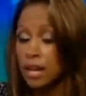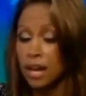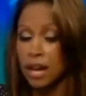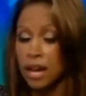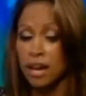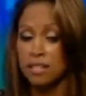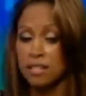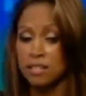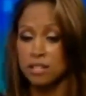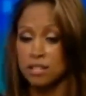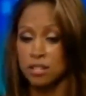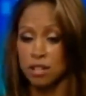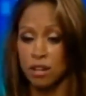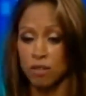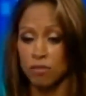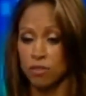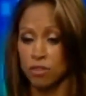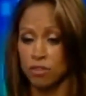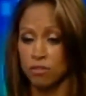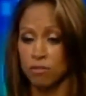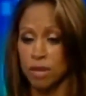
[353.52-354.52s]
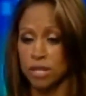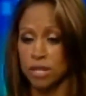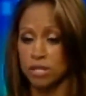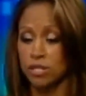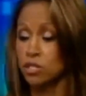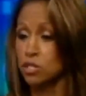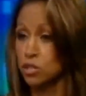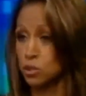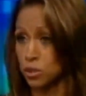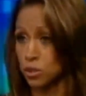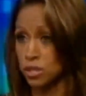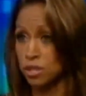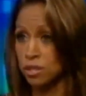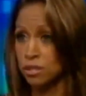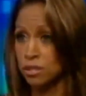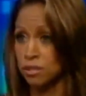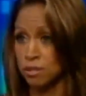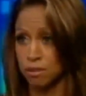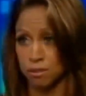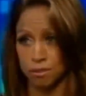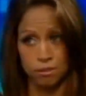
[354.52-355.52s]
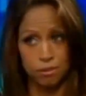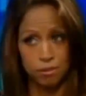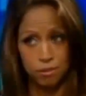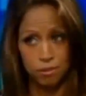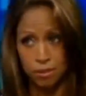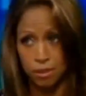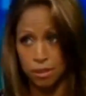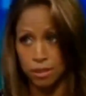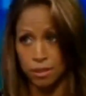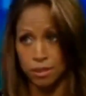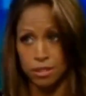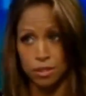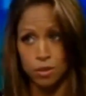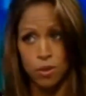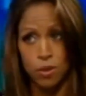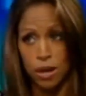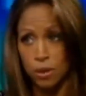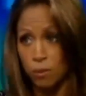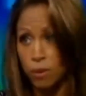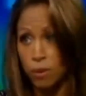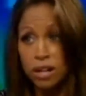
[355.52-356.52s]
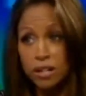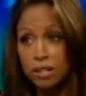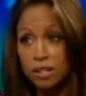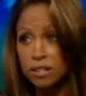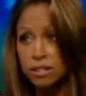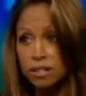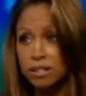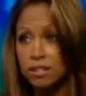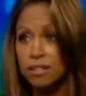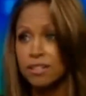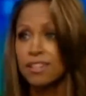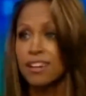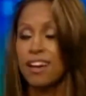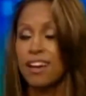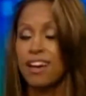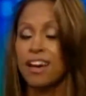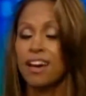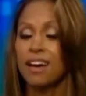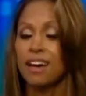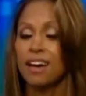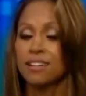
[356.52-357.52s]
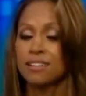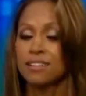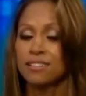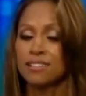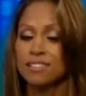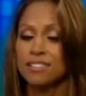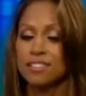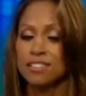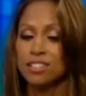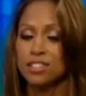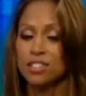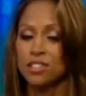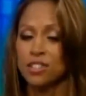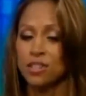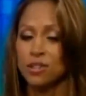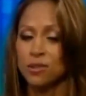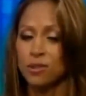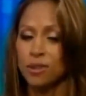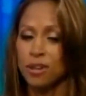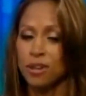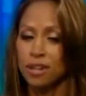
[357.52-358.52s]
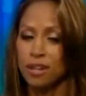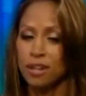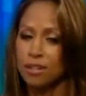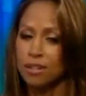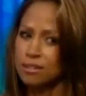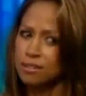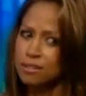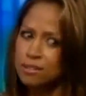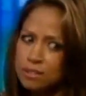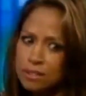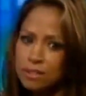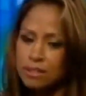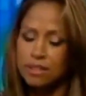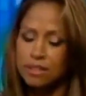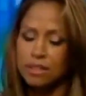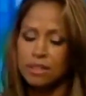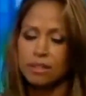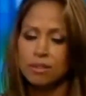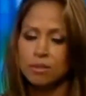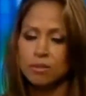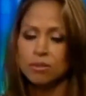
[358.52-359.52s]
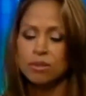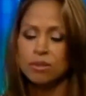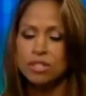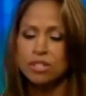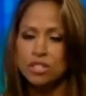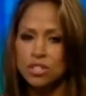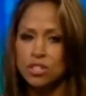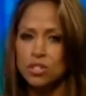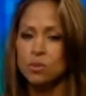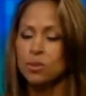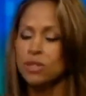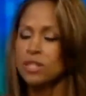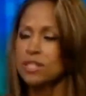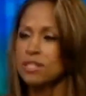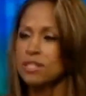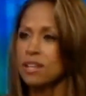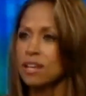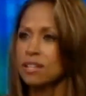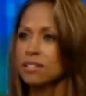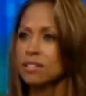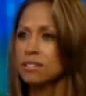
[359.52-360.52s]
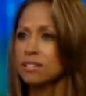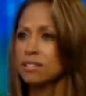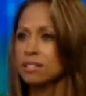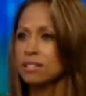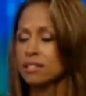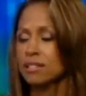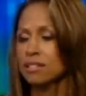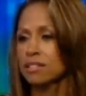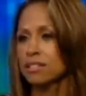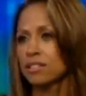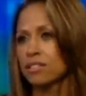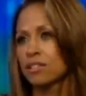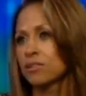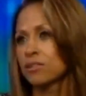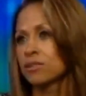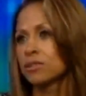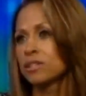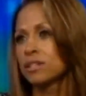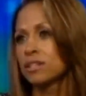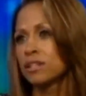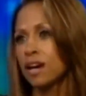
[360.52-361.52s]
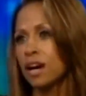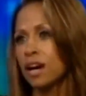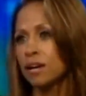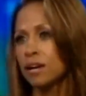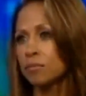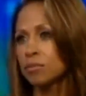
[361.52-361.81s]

As the governor of Massachusetts, he did quite well. And, you know, listen to what he says. You know, I